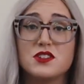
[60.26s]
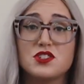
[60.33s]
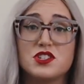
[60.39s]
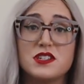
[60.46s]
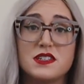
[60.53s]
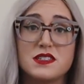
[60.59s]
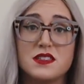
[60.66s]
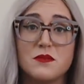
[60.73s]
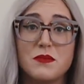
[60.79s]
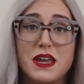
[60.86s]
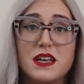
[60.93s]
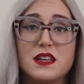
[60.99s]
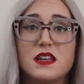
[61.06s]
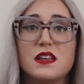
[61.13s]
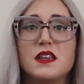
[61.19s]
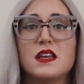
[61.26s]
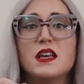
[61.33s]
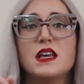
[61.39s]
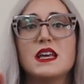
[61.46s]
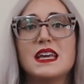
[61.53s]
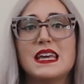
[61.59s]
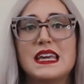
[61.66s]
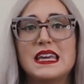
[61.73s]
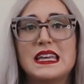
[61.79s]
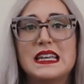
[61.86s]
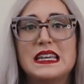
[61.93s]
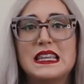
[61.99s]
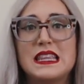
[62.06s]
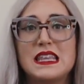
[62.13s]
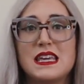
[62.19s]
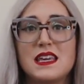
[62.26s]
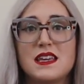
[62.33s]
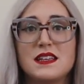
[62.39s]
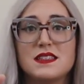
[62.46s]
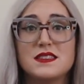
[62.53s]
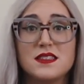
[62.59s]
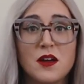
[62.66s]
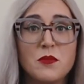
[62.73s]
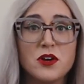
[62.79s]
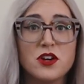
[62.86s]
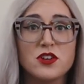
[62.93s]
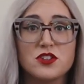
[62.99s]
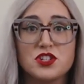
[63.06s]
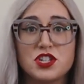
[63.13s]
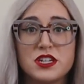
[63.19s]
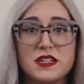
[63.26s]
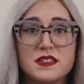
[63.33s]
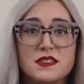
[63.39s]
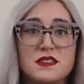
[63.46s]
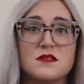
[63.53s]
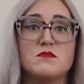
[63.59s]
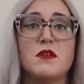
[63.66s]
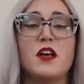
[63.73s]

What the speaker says: she is the maiden. In the summer, she is the